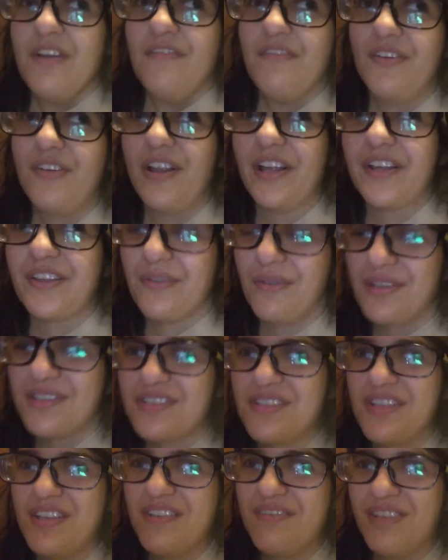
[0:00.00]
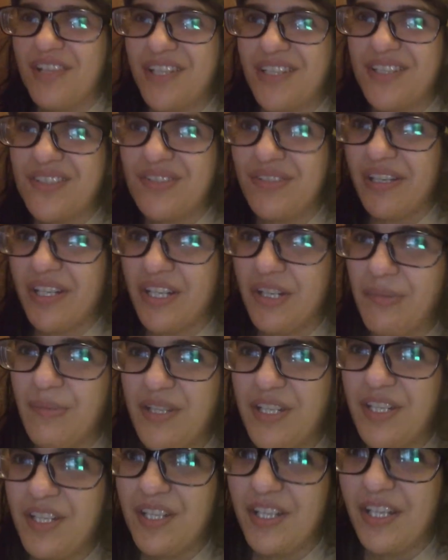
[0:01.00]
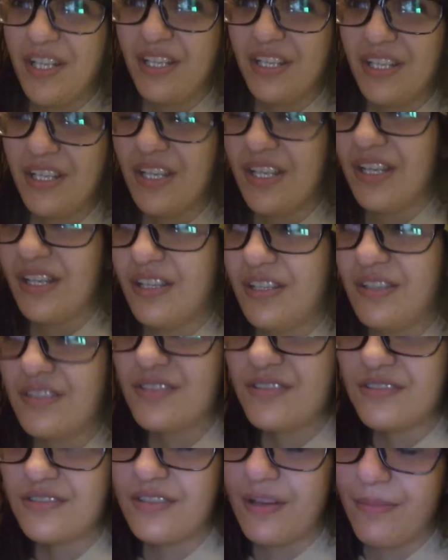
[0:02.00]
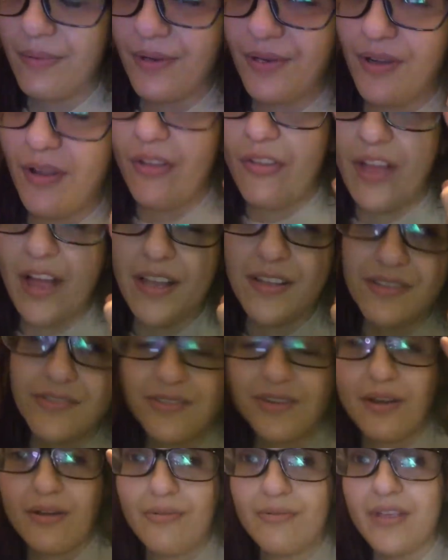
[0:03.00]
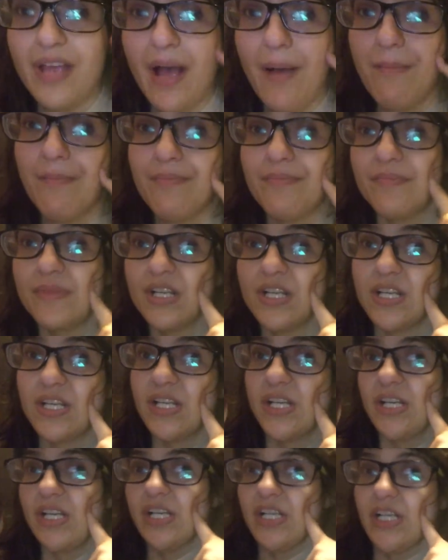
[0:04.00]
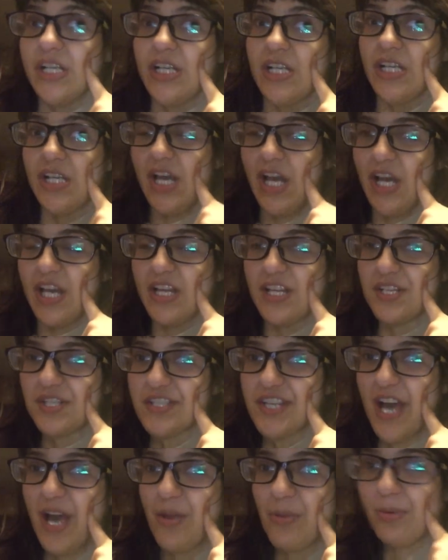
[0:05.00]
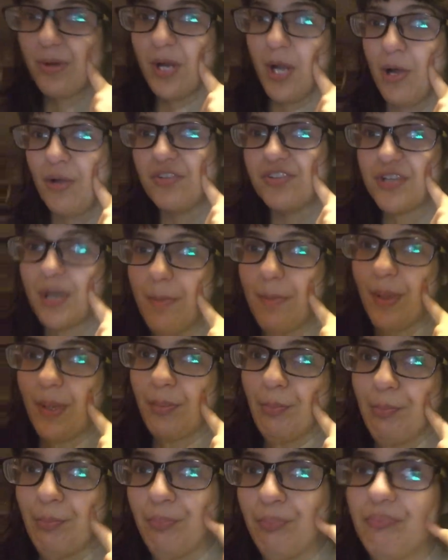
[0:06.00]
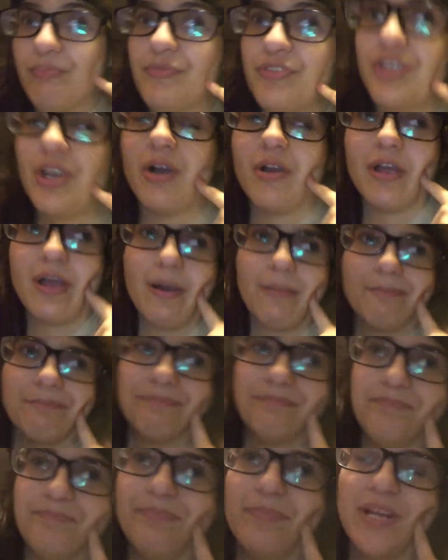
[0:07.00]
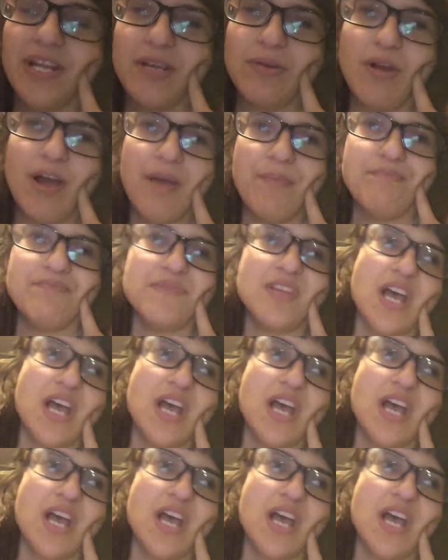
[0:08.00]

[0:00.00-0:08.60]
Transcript: for like the rest of the evening until I come in and like eat supper and all that. So yeah. Yeah, in the South we call it supper. So yeah. But anyway.